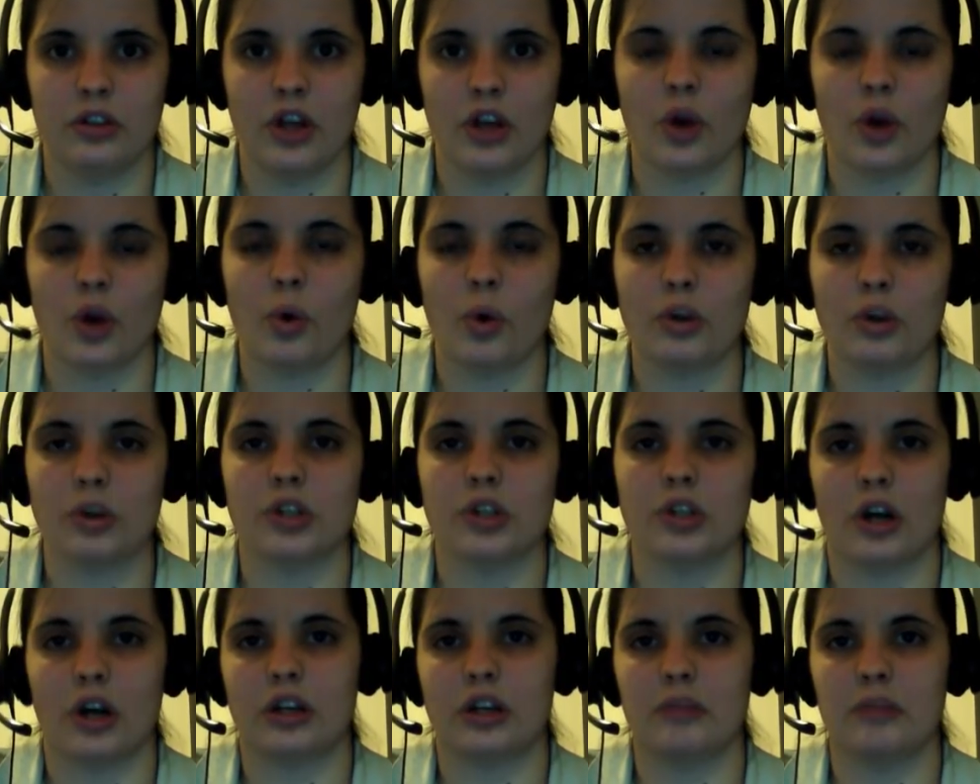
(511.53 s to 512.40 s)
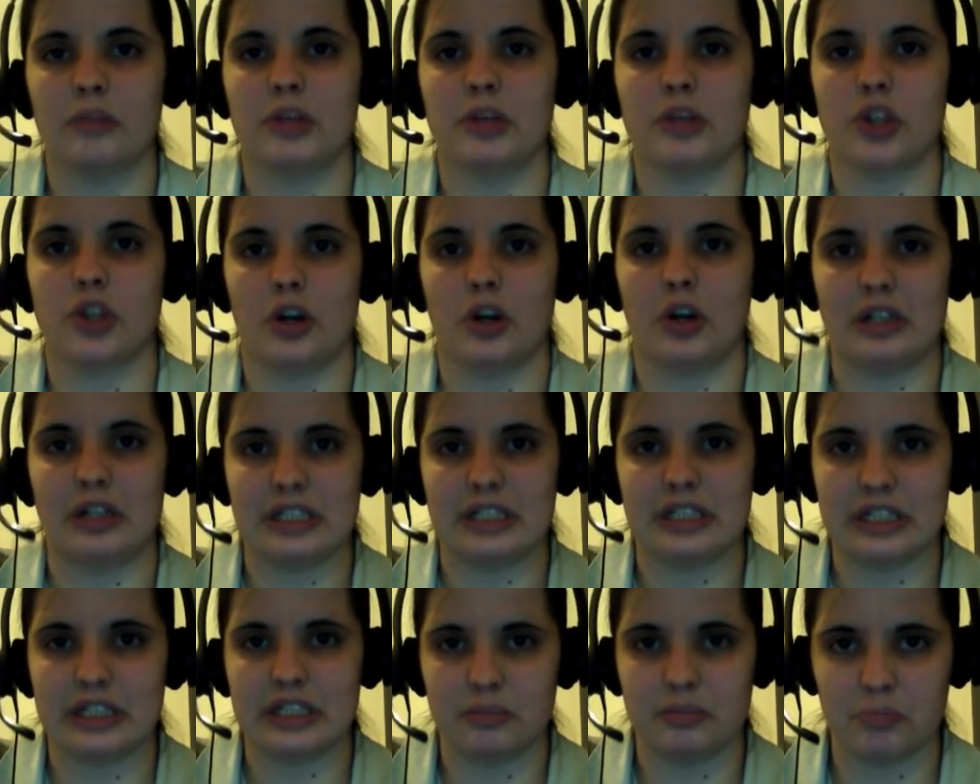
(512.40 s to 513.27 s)
Court documents are
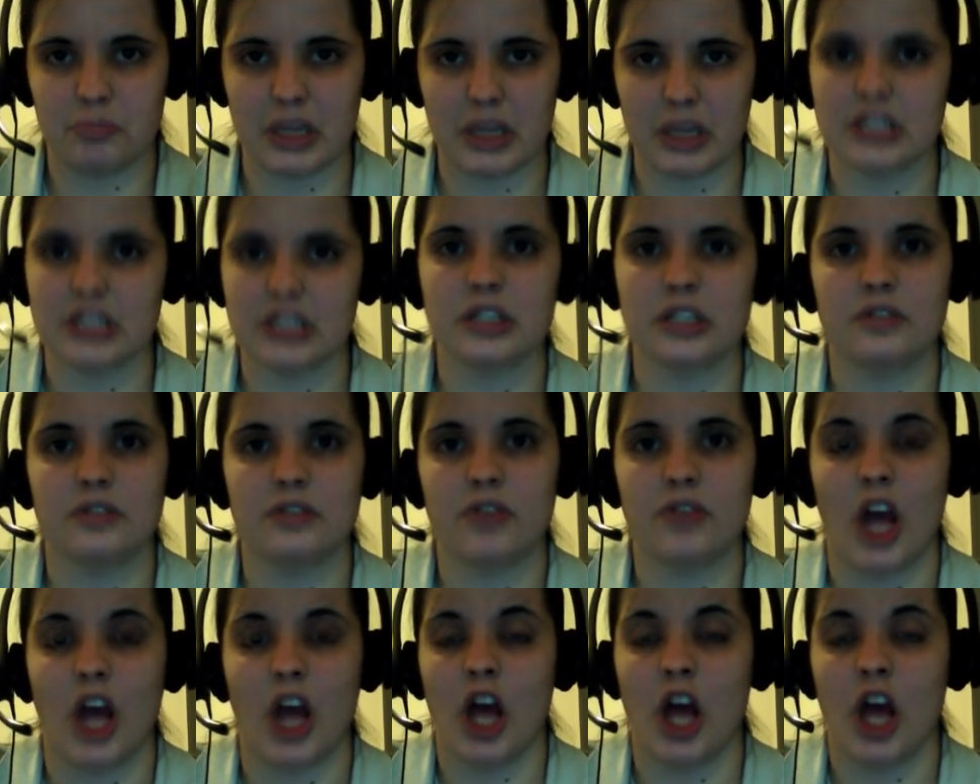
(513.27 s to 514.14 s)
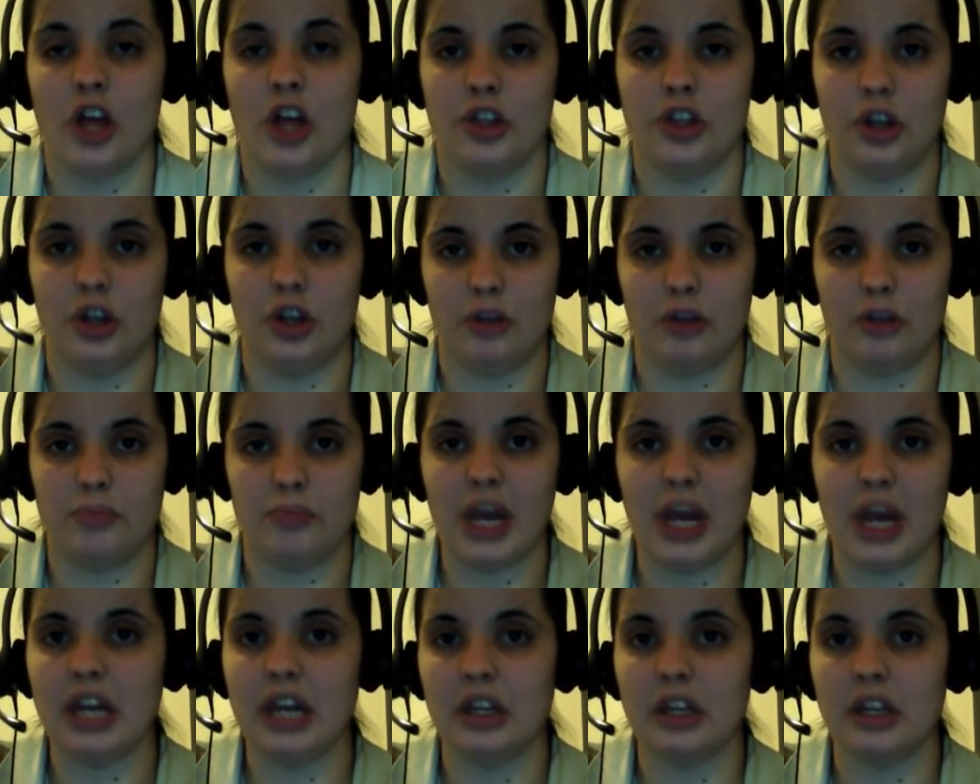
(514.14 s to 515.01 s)
expensive. They're a
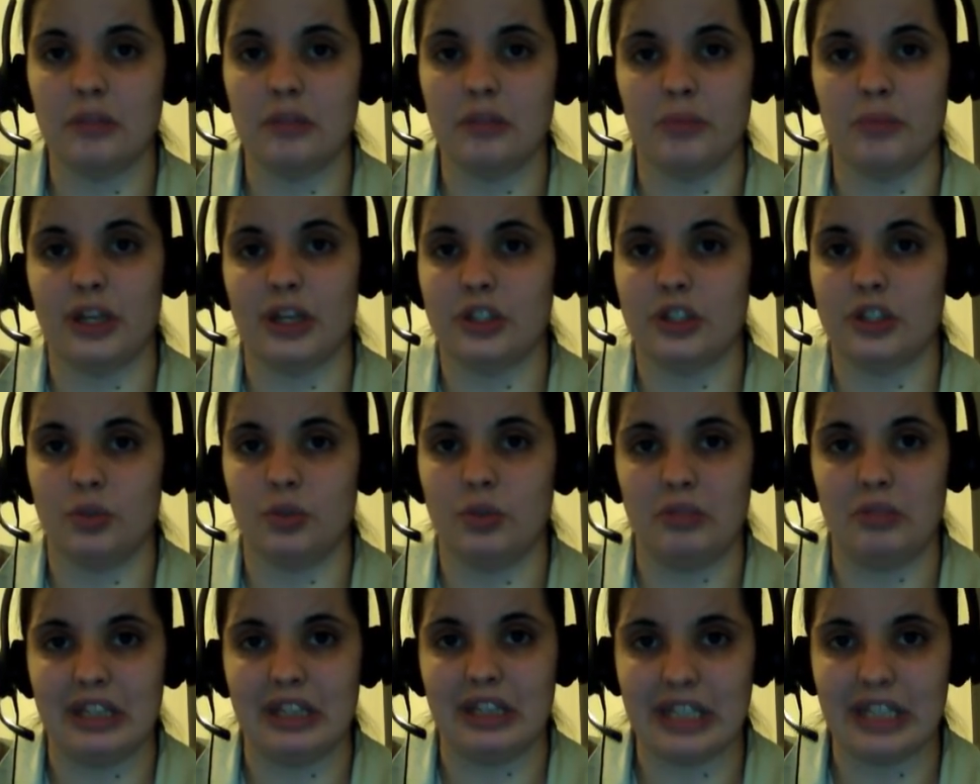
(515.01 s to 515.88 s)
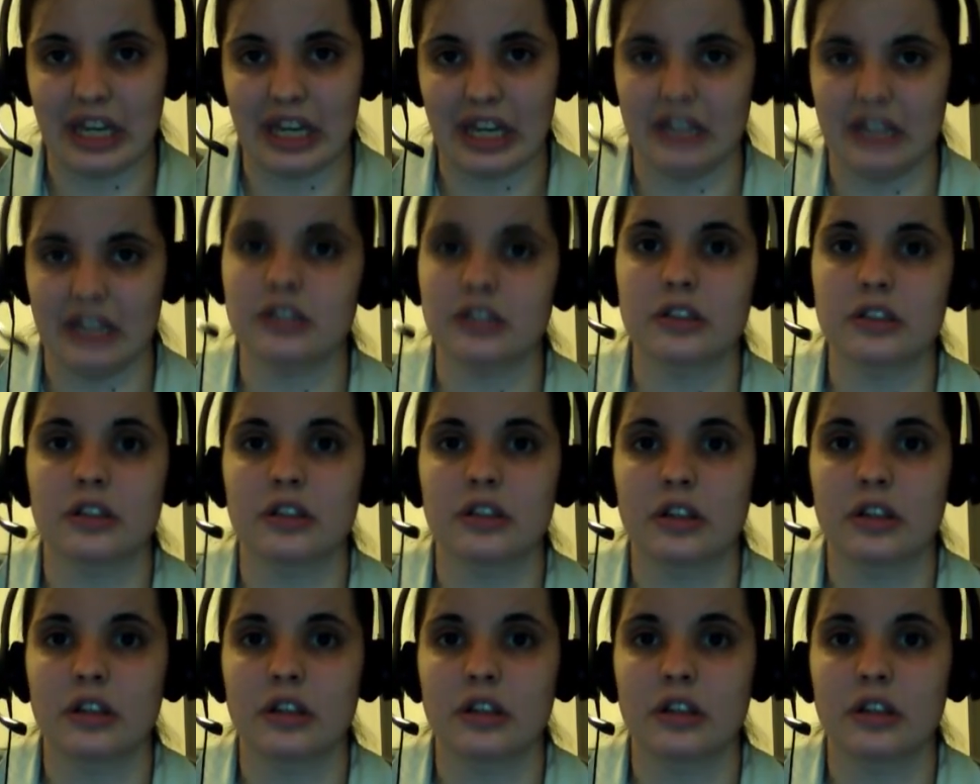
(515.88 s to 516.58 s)
pain in the butt to get.